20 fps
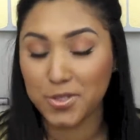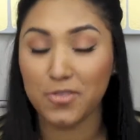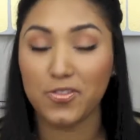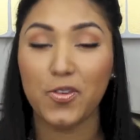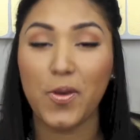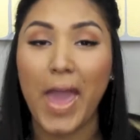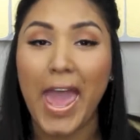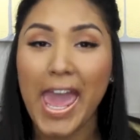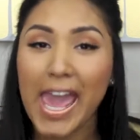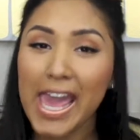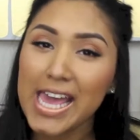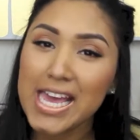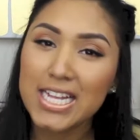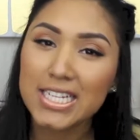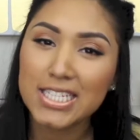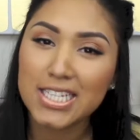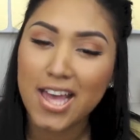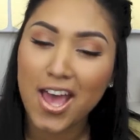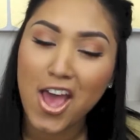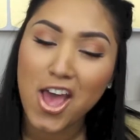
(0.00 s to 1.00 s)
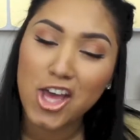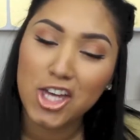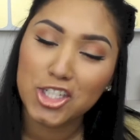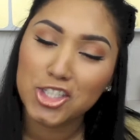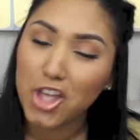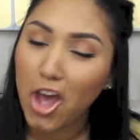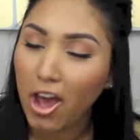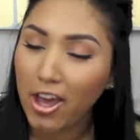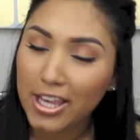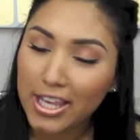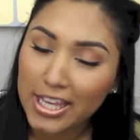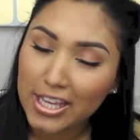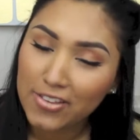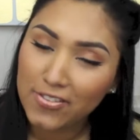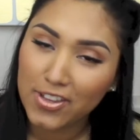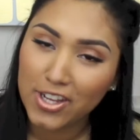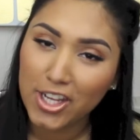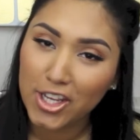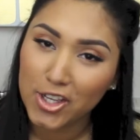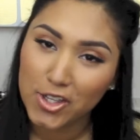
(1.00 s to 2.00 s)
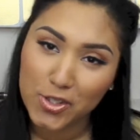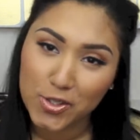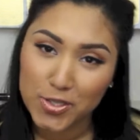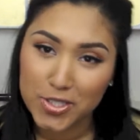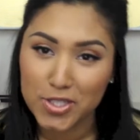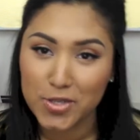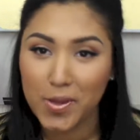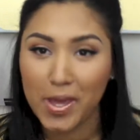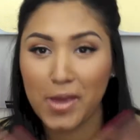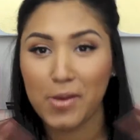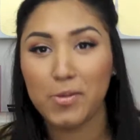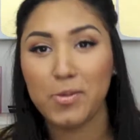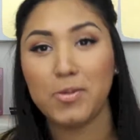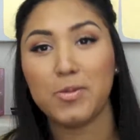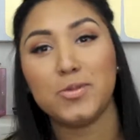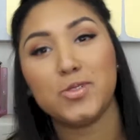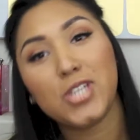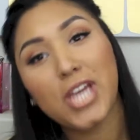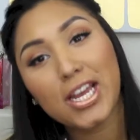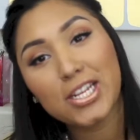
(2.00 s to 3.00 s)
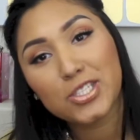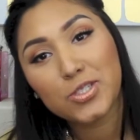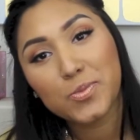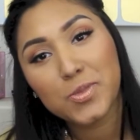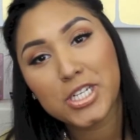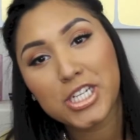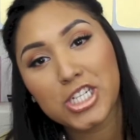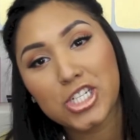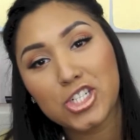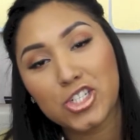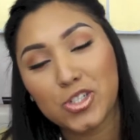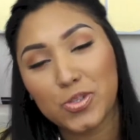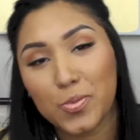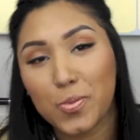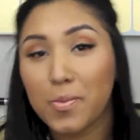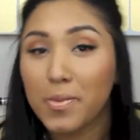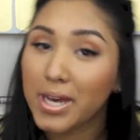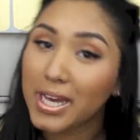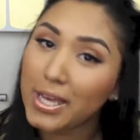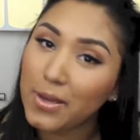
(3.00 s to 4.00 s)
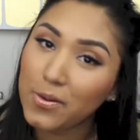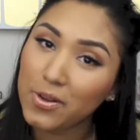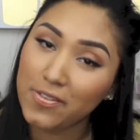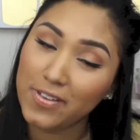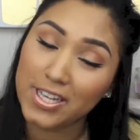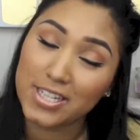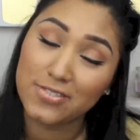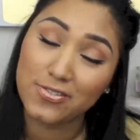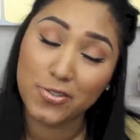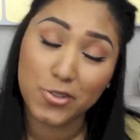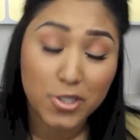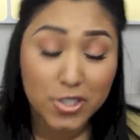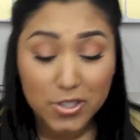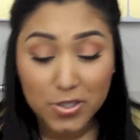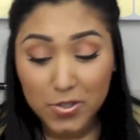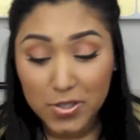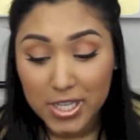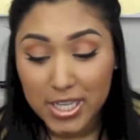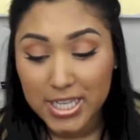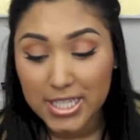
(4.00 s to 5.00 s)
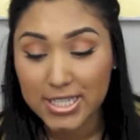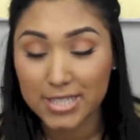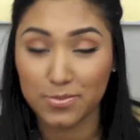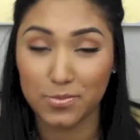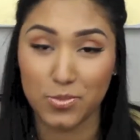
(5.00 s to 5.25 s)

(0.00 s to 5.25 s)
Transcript: So if you hate talking videos and you hate when people chat too much, you might want to fast forward to this.